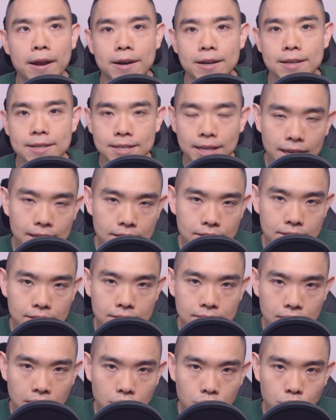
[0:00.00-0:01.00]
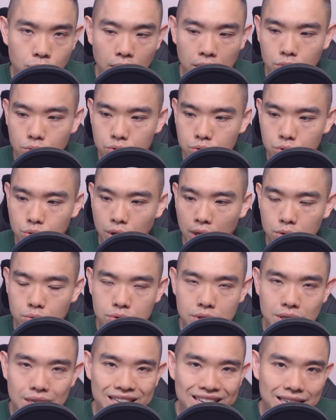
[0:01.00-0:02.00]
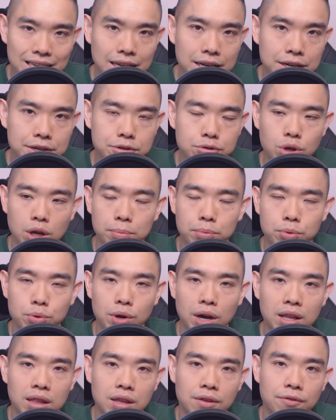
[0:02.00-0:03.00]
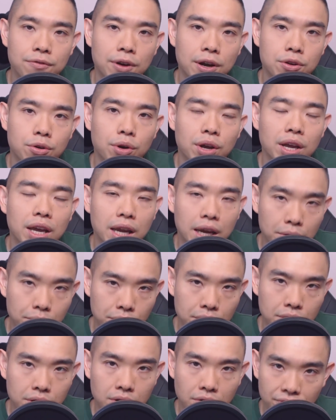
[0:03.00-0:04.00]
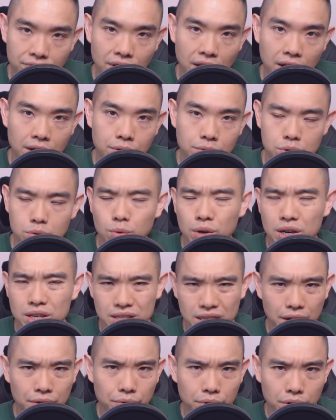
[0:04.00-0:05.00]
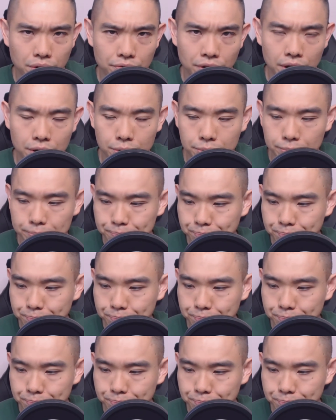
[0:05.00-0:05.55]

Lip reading: The second thing you can do is you can use indicator to help you identify your area of value. So what is area of value?